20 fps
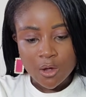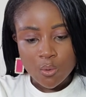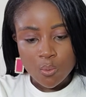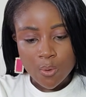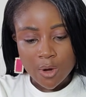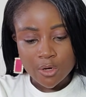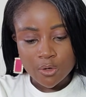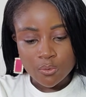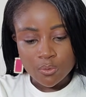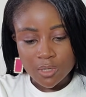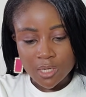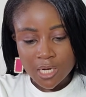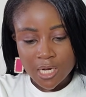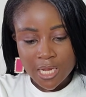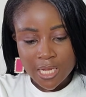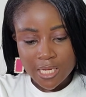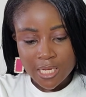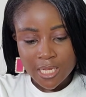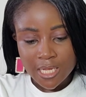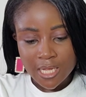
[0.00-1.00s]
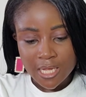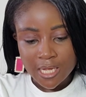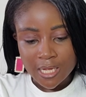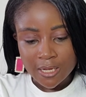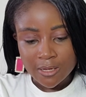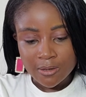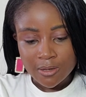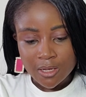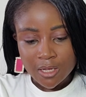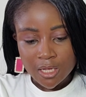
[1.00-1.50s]
When you click here,
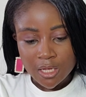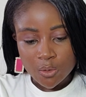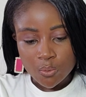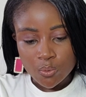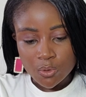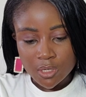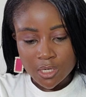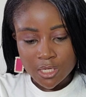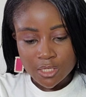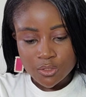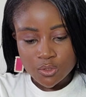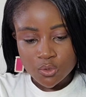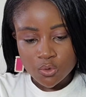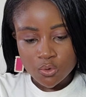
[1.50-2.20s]
it will lead